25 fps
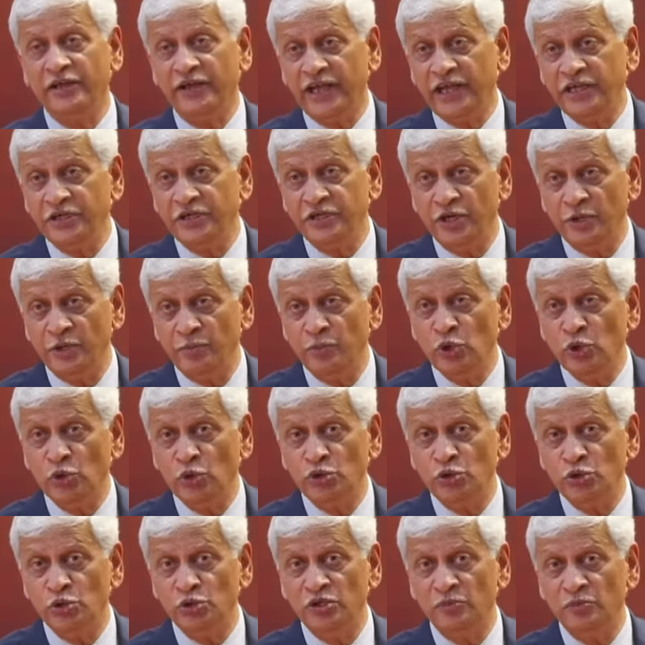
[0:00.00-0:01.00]
paying great
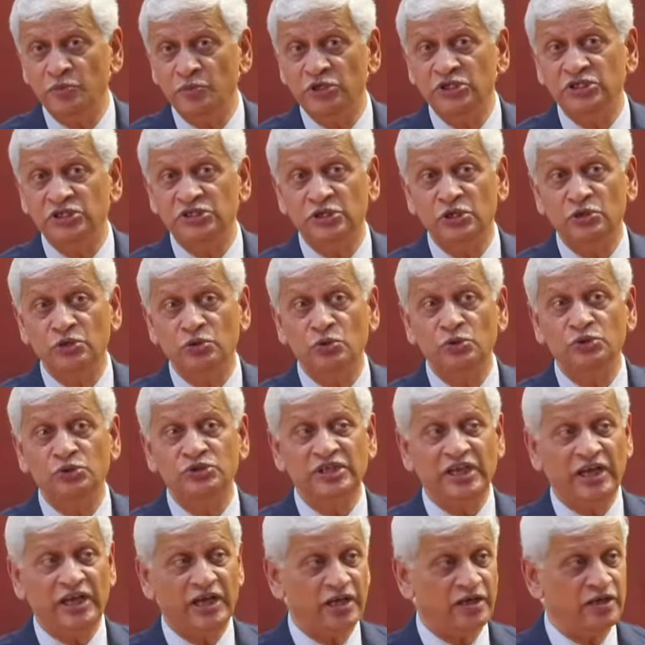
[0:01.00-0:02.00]
tribute to the
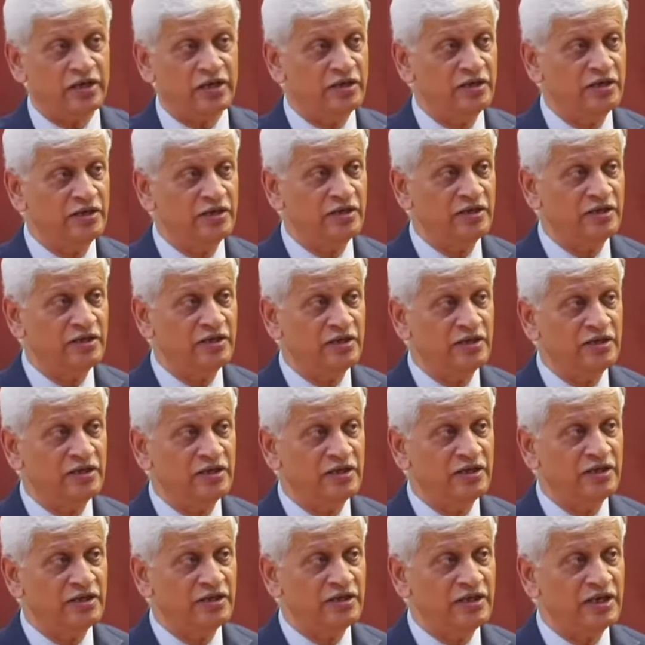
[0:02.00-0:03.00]
person who said
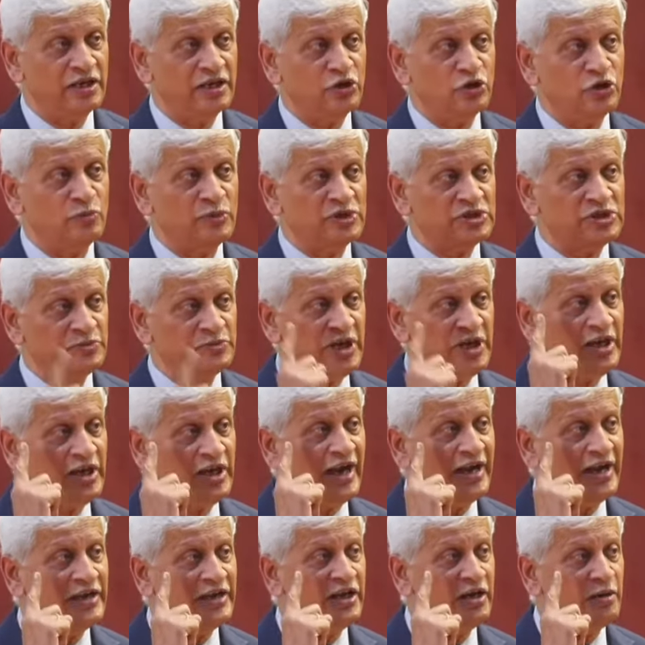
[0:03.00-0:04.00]
that you
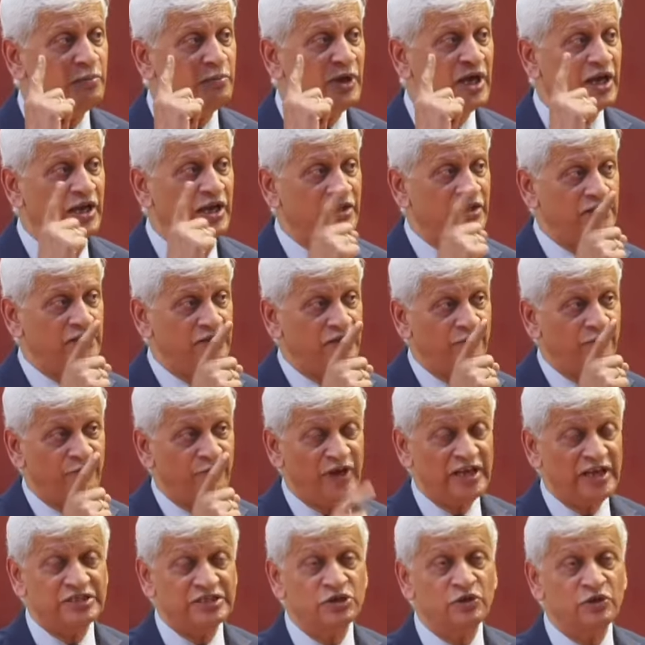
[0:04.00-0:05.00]
must be guided by
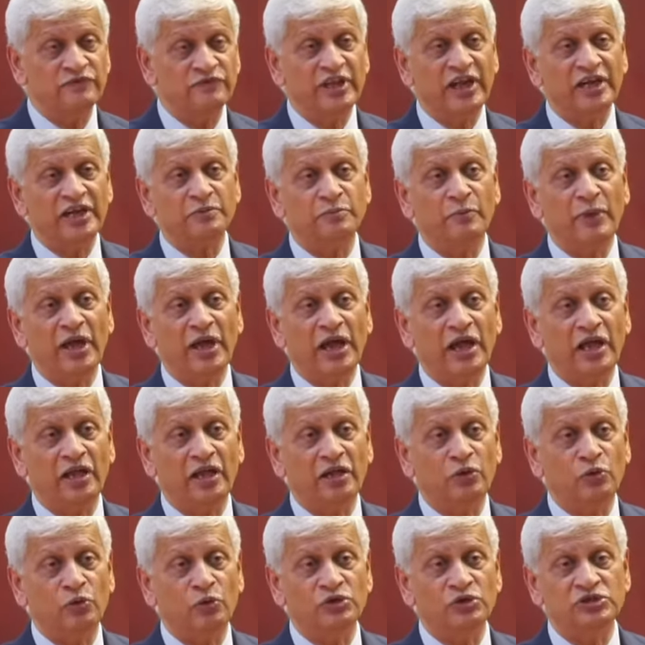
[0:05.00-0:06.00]
the face of that
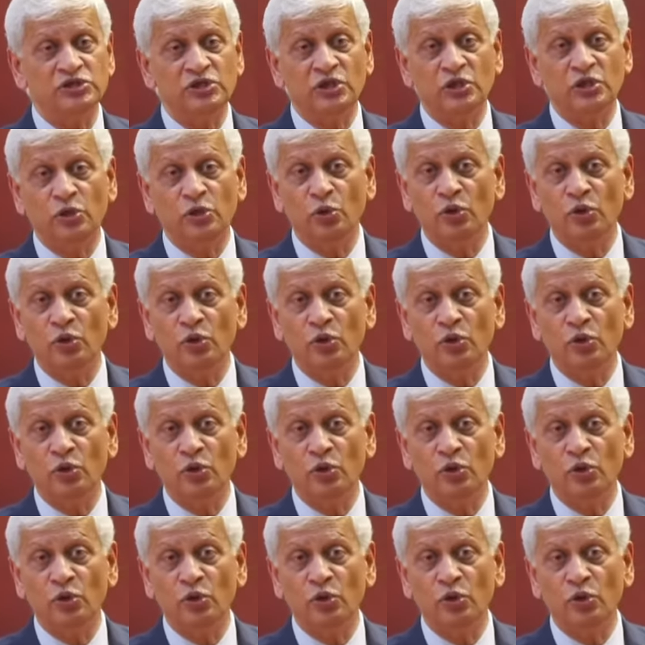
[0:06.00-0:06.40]
man who